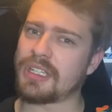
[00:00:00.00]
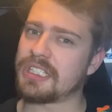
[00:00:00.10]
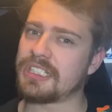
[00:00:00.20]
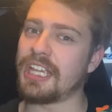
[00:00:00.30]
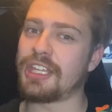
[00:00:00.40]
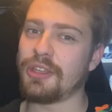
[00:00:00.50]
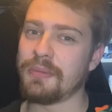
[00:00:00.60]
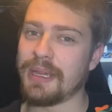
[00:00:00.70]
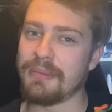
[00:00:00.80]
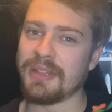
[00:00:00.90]

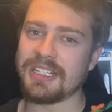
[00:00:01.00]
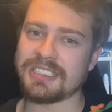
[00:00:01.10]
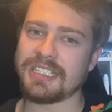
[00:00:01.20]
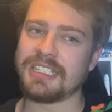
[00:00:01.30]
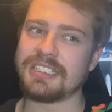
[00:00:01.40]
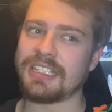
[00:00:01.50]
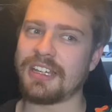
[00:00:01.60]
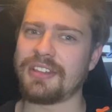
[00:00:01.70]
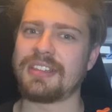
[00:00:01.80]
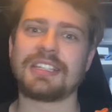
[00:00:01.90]
CQB blaster and
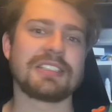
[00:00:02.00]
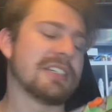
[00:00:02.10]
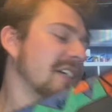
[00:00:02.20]
other things.